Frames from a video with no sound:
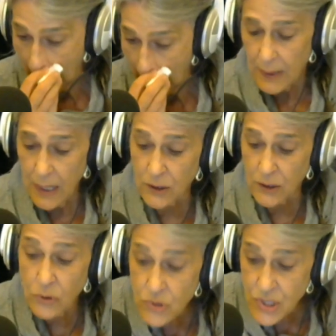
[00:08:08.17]

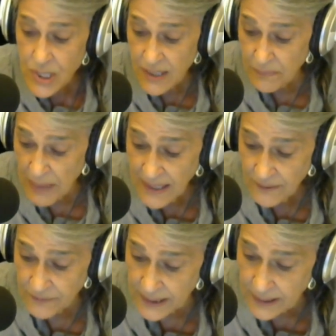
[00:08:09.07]
accrues to the
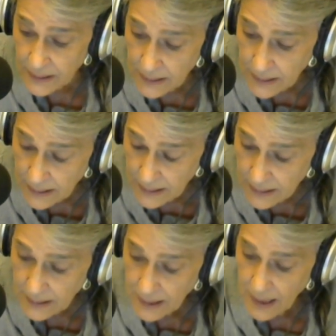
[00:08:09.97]
benefit
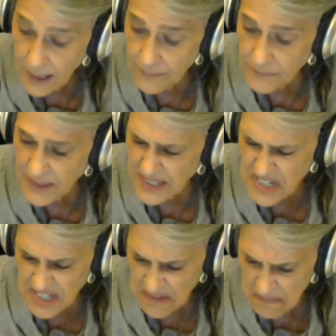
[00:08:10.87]
of
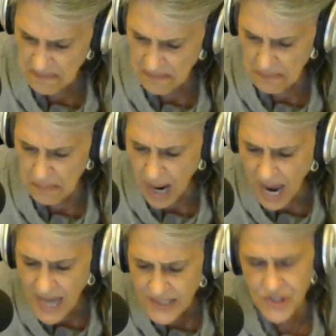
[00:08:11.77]
this
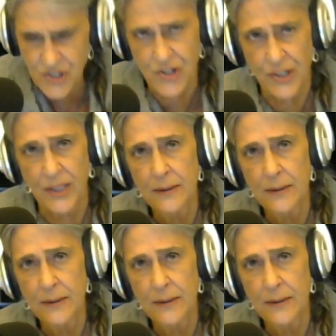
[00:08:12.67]
monster,